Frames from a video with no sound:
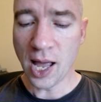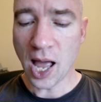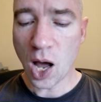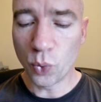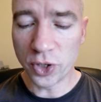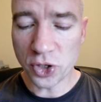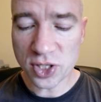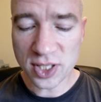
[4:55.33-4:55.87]

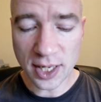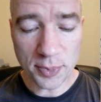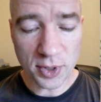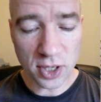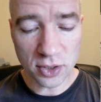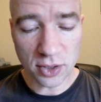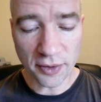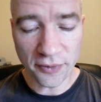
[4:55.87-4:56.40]
When you slip it
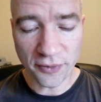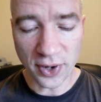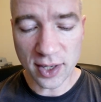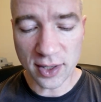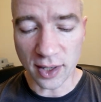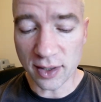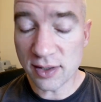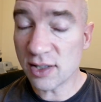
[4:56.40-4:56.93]
on your
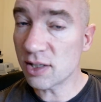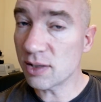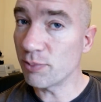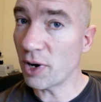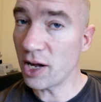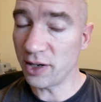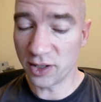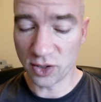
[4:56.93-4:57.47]
finger,
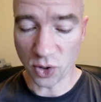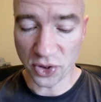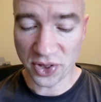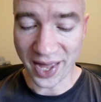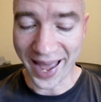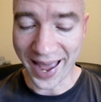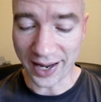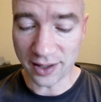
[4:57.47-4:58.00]
smiling your
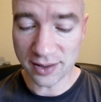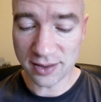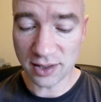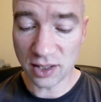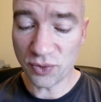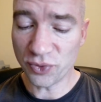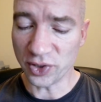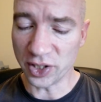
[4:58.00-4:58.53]
thanks,
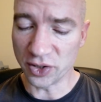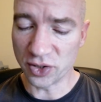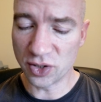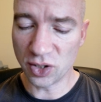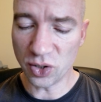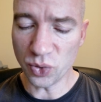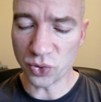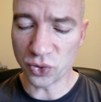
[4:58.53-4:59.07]
it feels
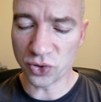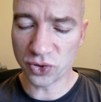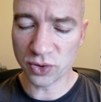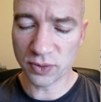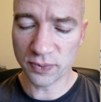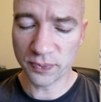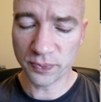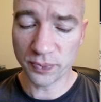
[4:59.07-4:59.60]
loose.
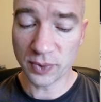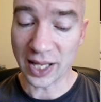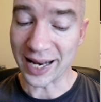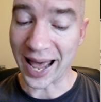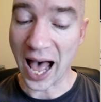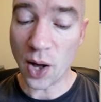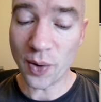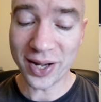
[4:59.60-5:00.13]
An
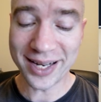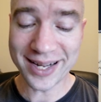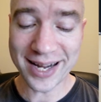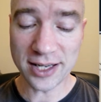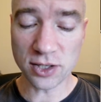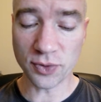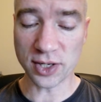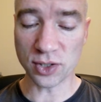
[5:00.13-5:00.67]
hour
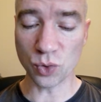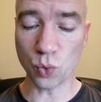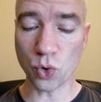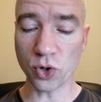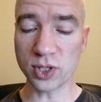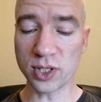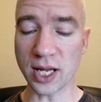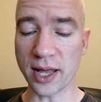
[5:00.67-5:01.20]
later, as you
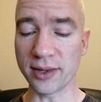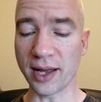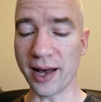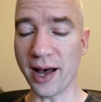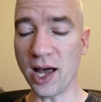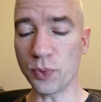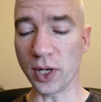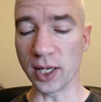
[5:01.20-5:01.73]
walk down the
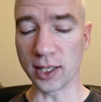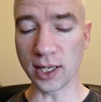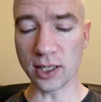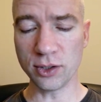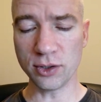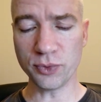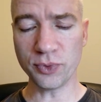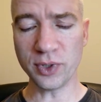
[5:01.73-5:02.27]
highway
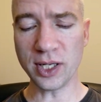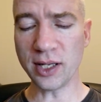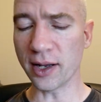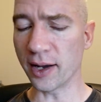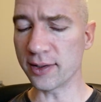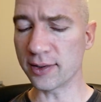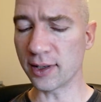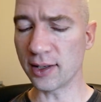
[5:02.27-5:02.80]
again, you
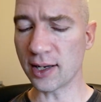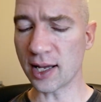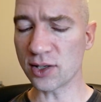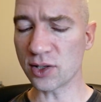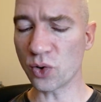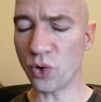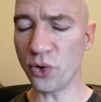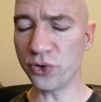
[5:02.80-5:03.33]
realize that it has
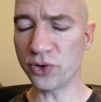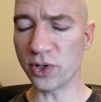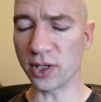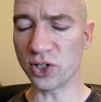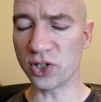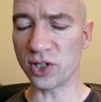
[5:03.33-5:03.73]
altered its